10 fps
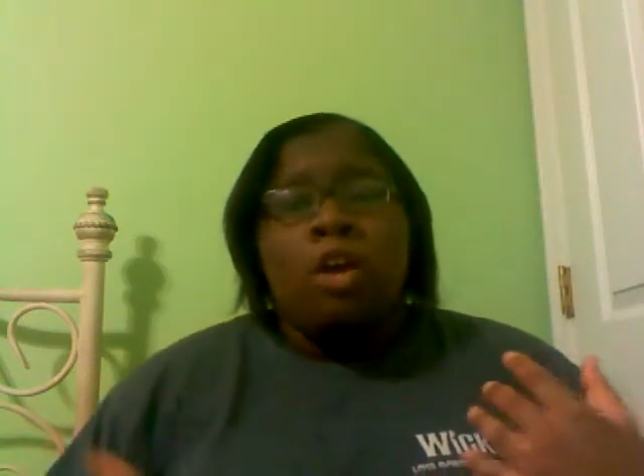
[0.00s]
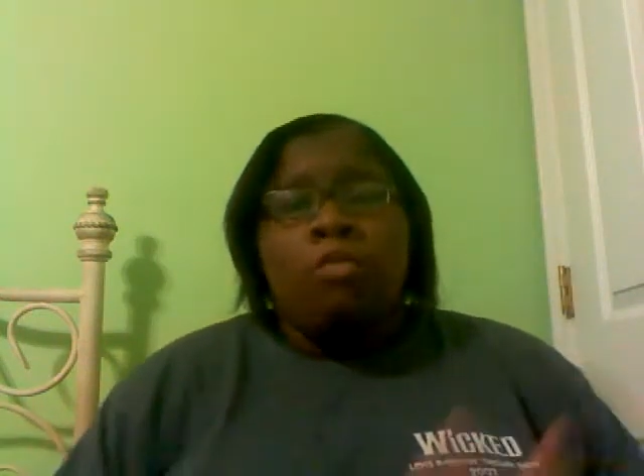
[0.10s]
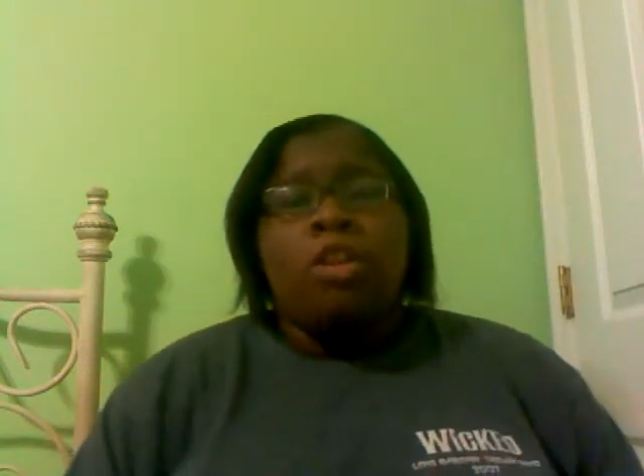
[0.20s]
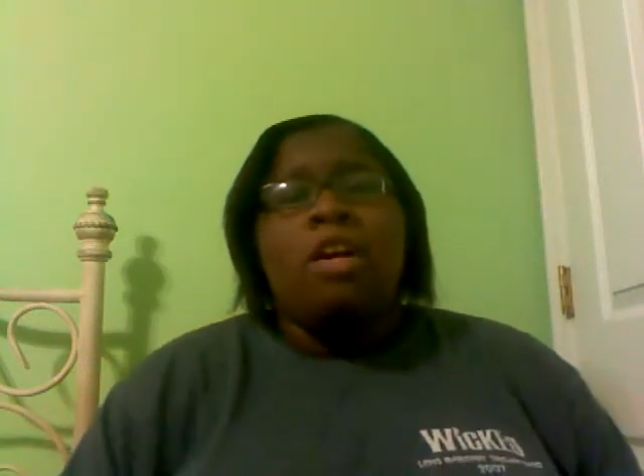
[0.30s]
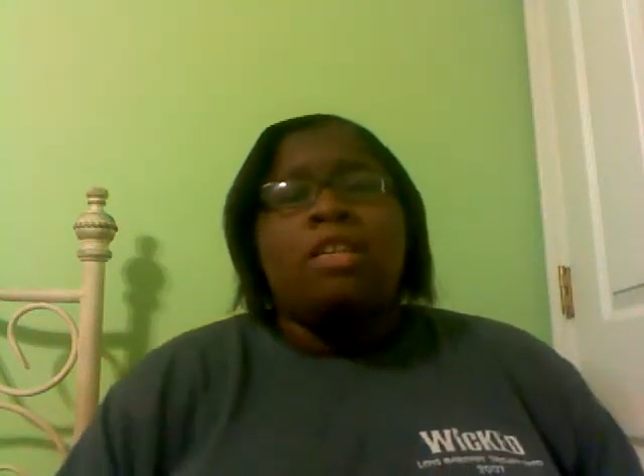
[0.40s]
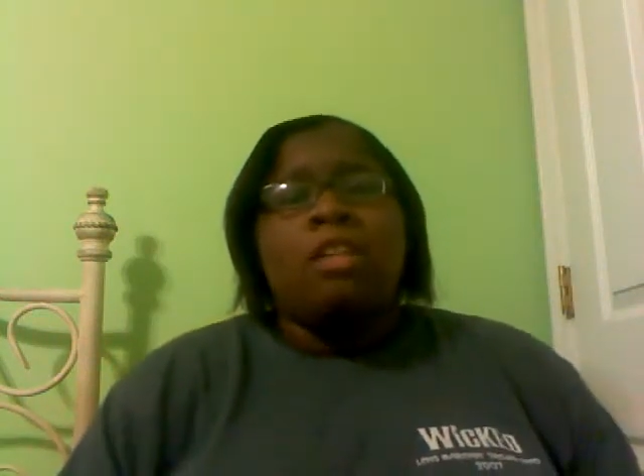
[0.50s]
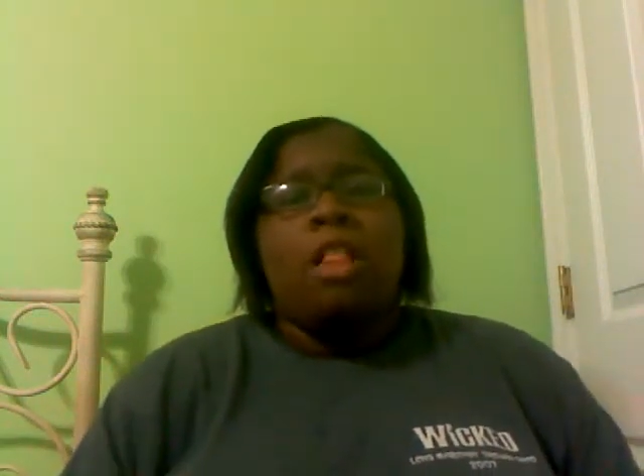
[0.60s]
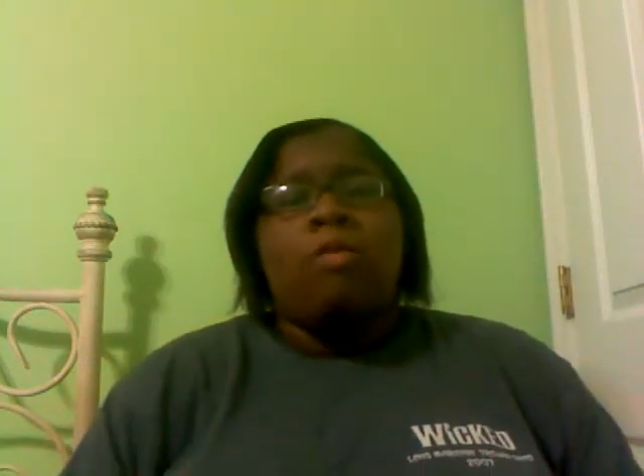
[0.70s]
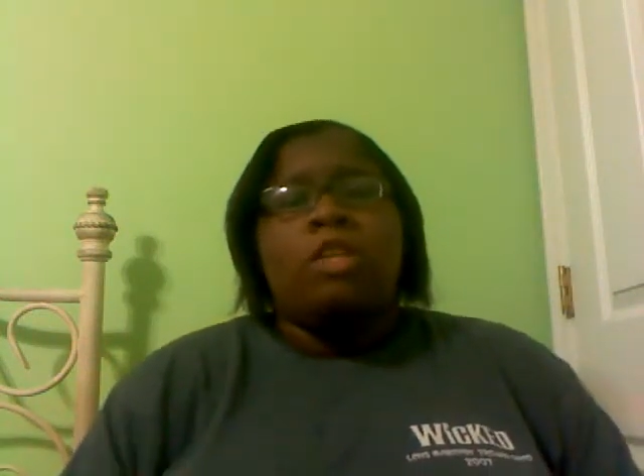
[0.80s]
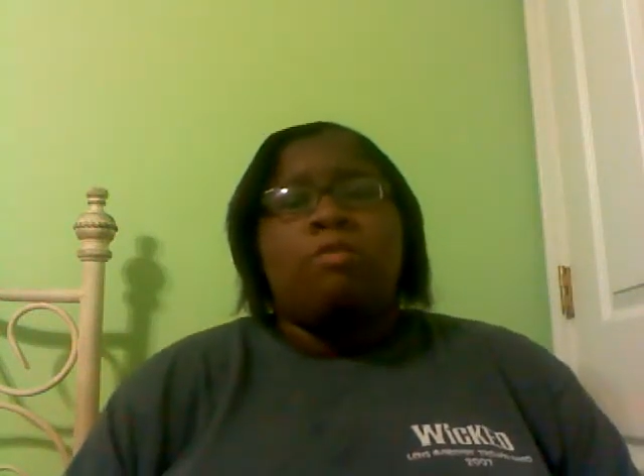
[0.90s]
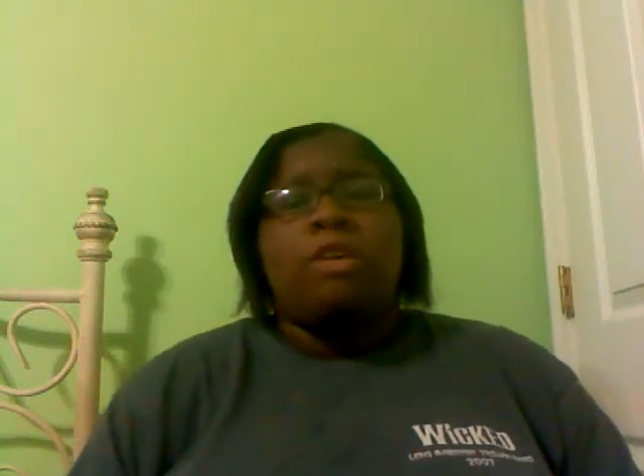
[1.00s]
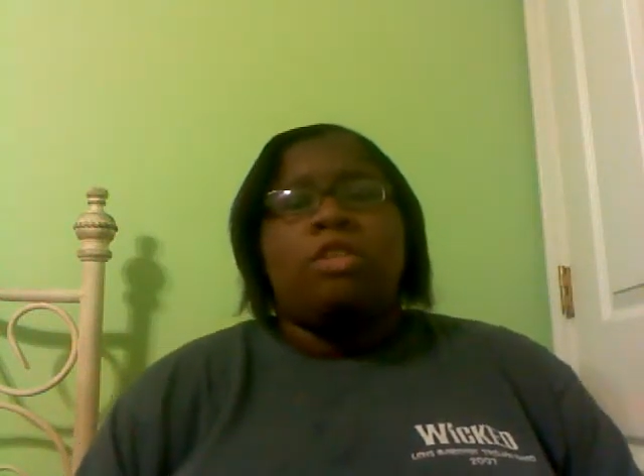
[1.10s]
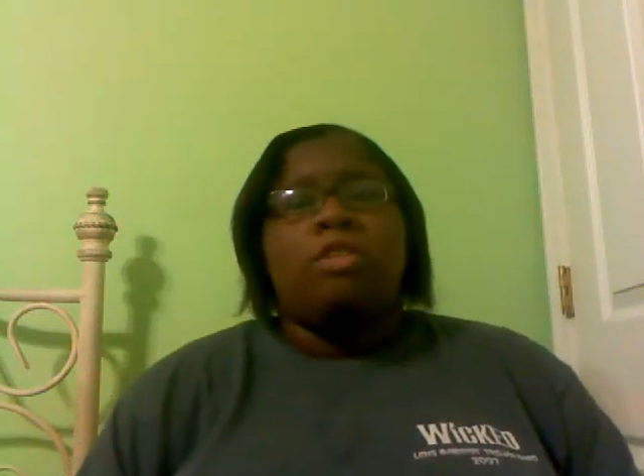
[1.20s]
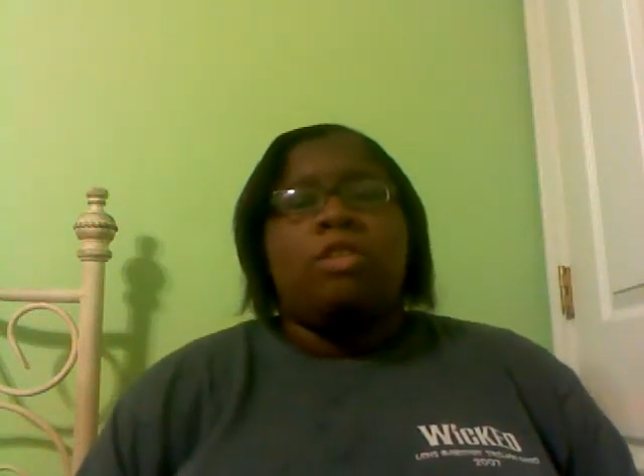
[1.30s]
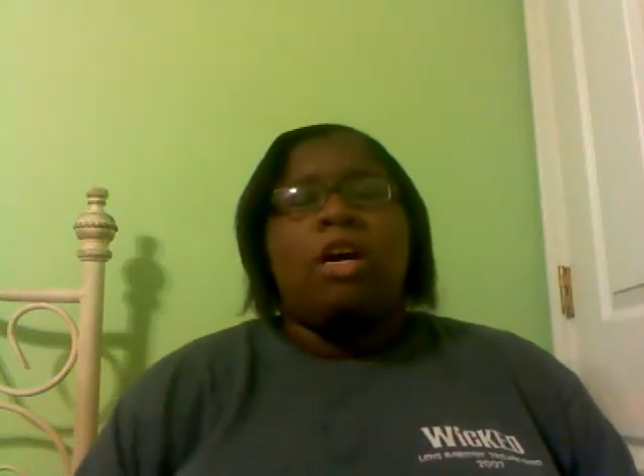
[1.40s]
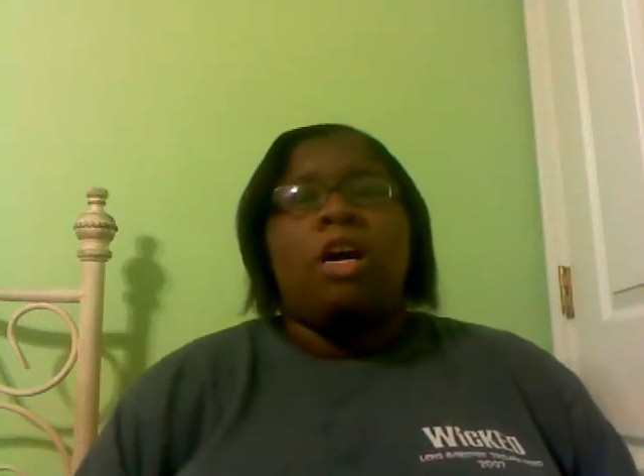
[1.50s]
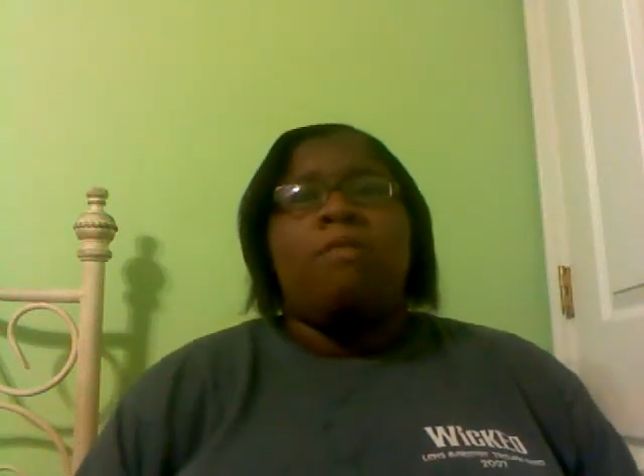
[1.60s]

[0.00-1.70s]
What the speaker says: Pretty Little Liars Halloween special,